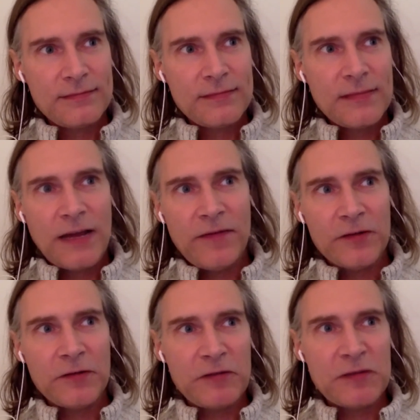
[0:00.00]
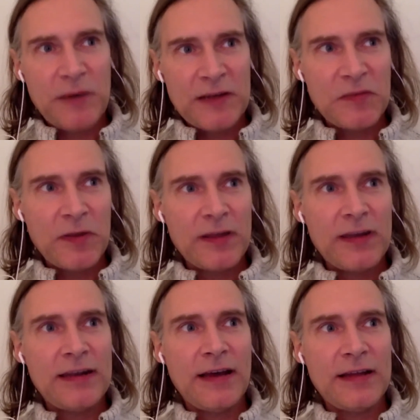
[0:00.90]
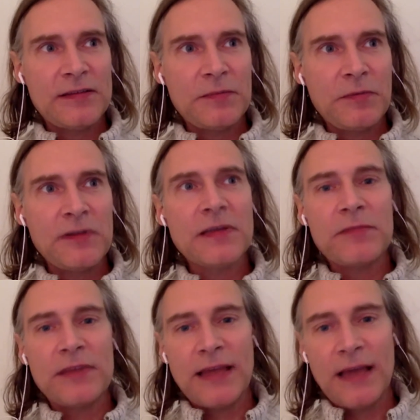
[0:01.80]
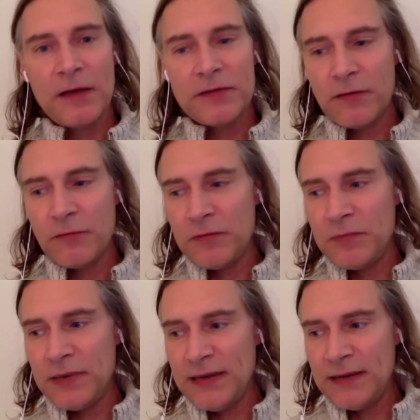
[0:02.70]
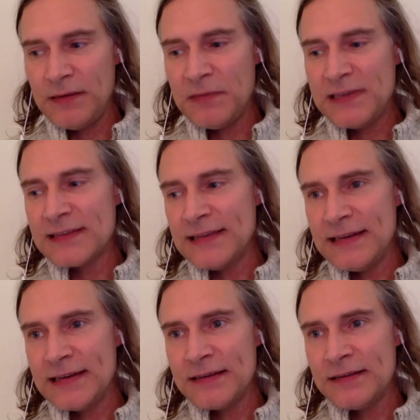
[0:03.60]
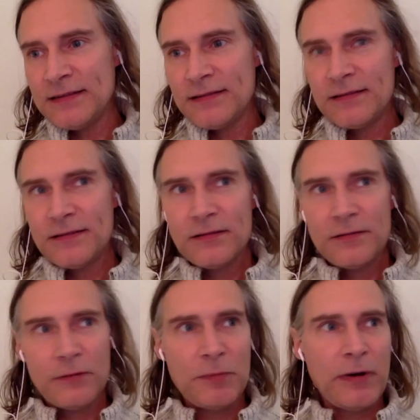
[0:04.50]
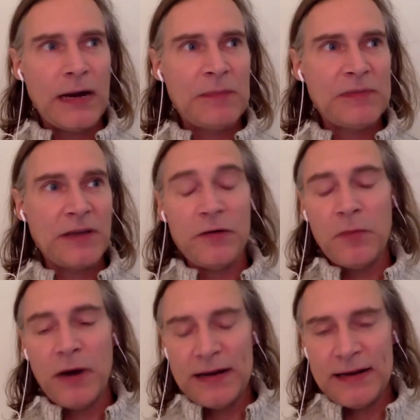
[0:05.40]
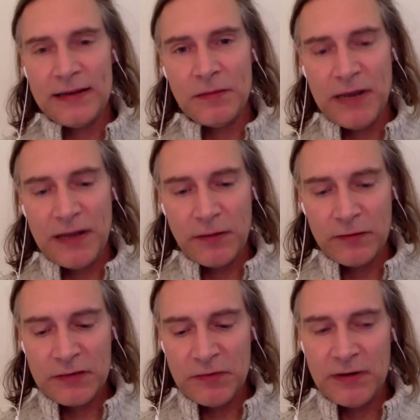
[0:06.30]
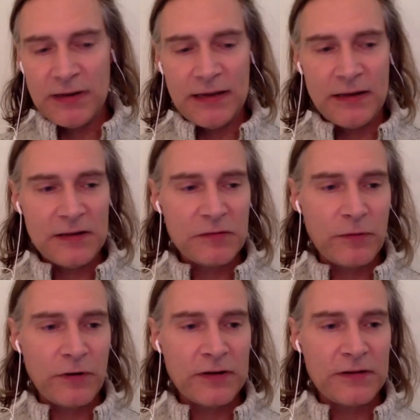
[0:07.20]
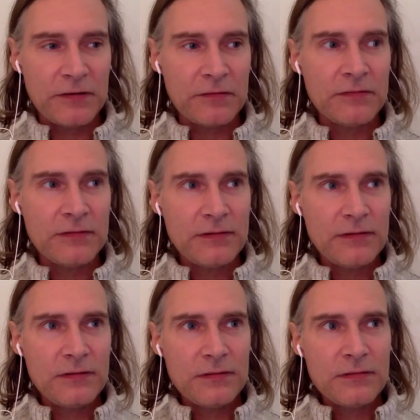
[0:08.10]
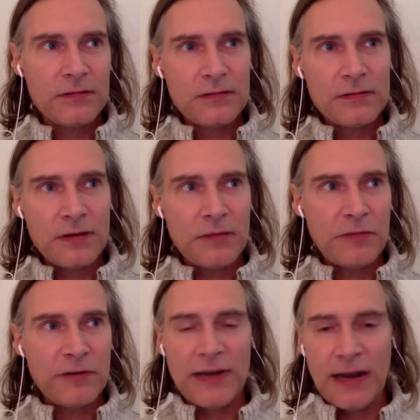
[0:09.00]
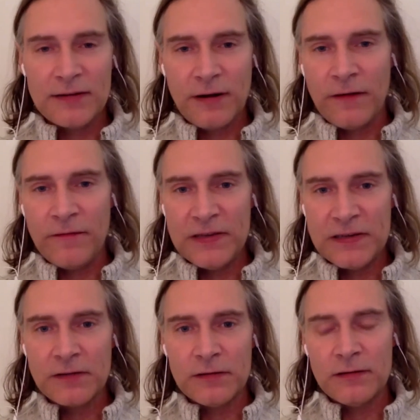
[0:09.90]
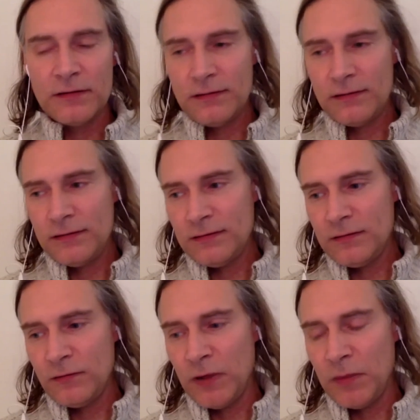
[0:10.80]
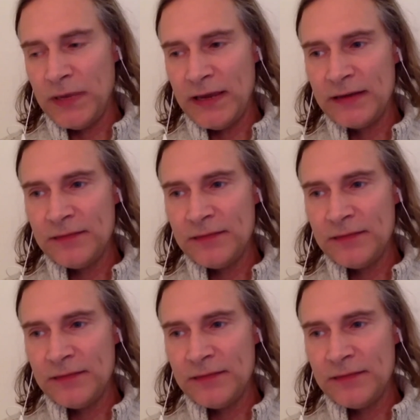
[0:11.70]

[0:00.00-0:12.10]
I felt a responsibility not to put something out that would be misleading or perhaps undermining the medical community in its work to protect our physical well-being.